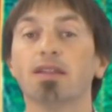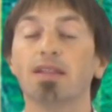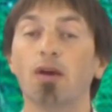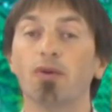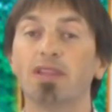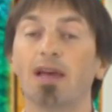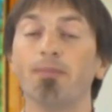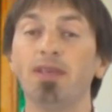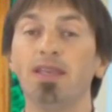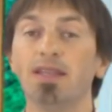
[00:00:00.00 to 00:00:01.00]
Now what that
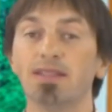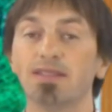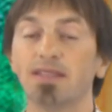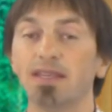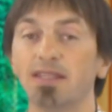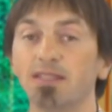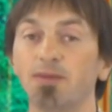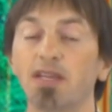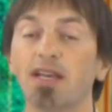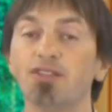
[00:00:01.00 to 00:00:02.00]
means is
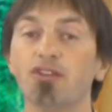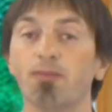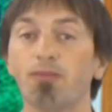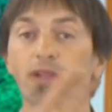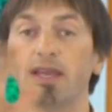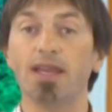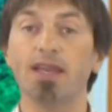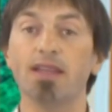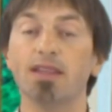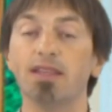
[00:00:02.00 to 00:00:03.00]
because you can
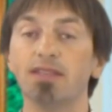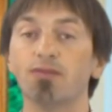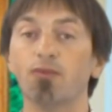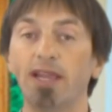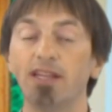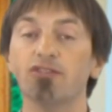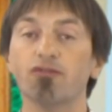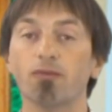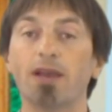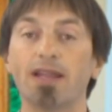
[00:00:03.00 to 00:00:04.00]
play this range of
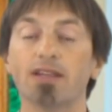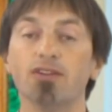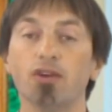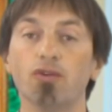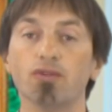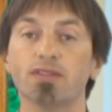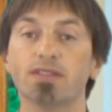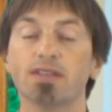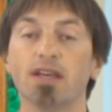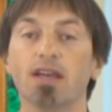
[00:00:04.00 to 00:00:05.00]
chromatic
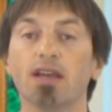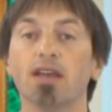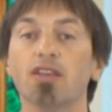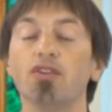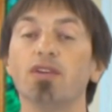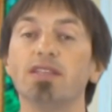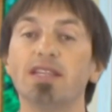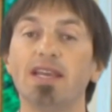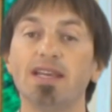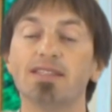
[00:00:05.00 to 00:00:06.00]
notes, you can
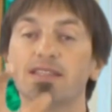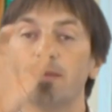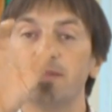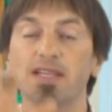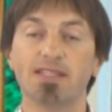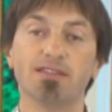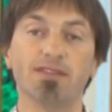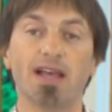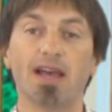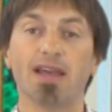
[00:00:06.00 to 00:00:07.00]
take subsets of
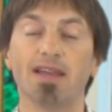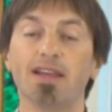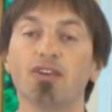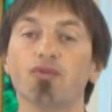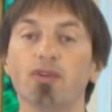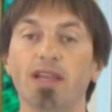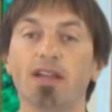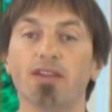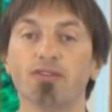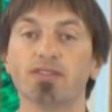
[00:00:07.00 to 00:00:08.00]
that and create
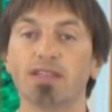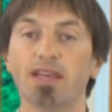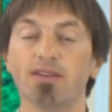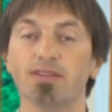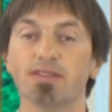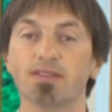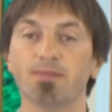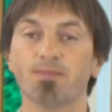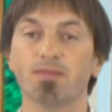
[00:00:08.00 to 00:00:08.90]
other scales,